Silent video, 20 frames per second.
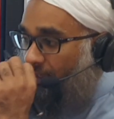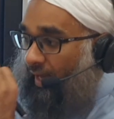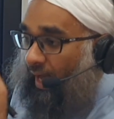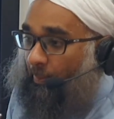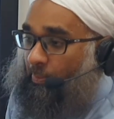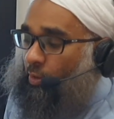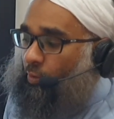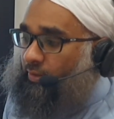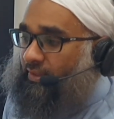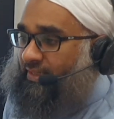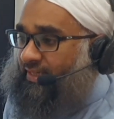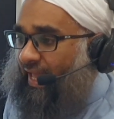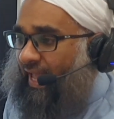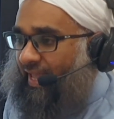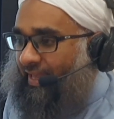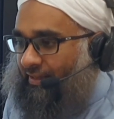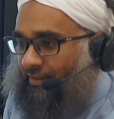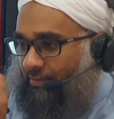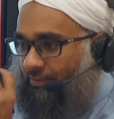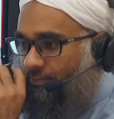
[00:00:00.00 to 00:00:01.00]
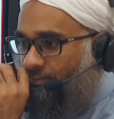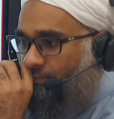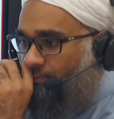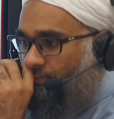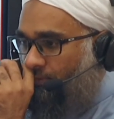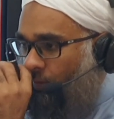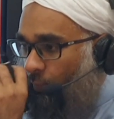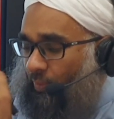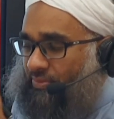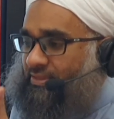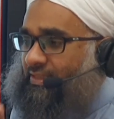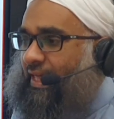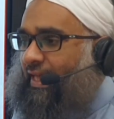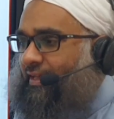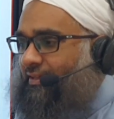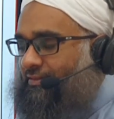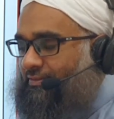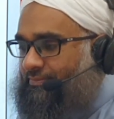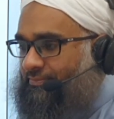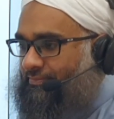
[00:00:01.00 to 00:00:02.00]
I'm not going to eat an egg. What's an
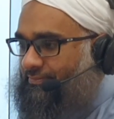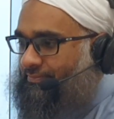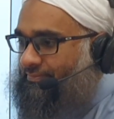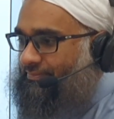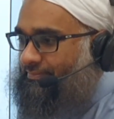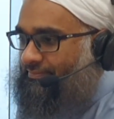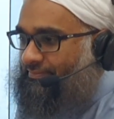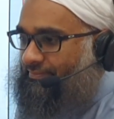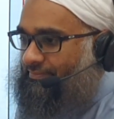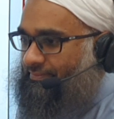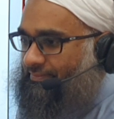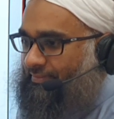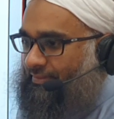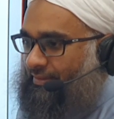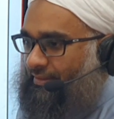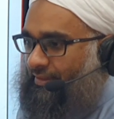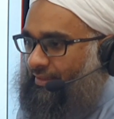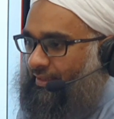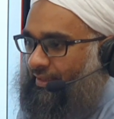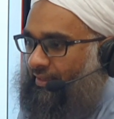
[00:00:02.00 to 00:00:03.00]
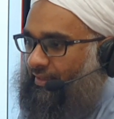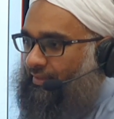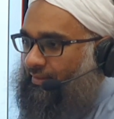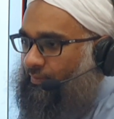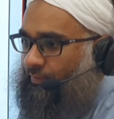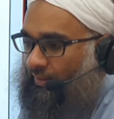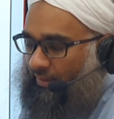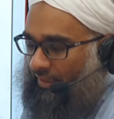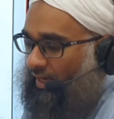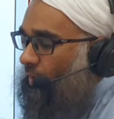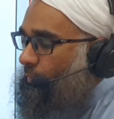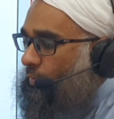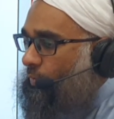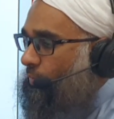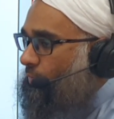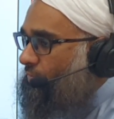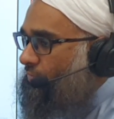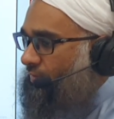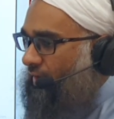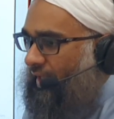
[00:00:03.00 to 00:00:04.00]
egg? Well, in our
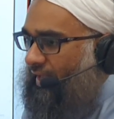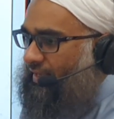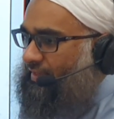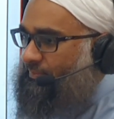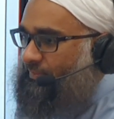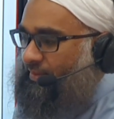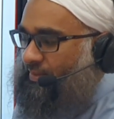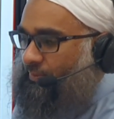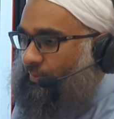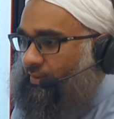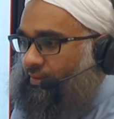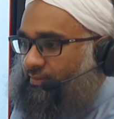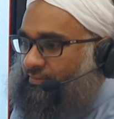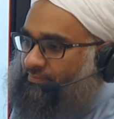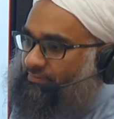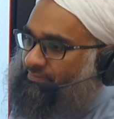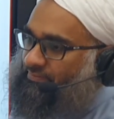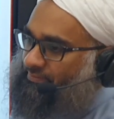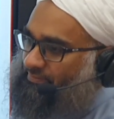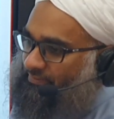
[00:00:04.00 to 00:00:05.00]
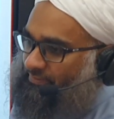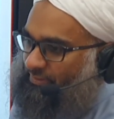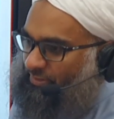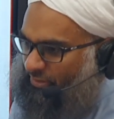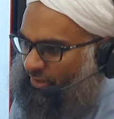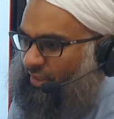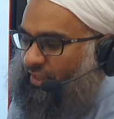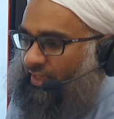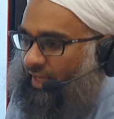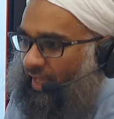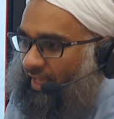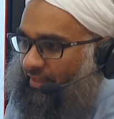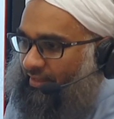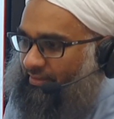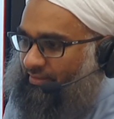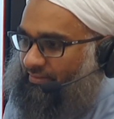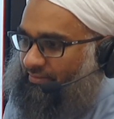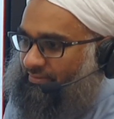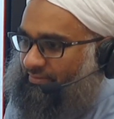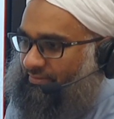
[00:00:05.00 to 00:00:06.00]
order, egg mean what? Chicken egg.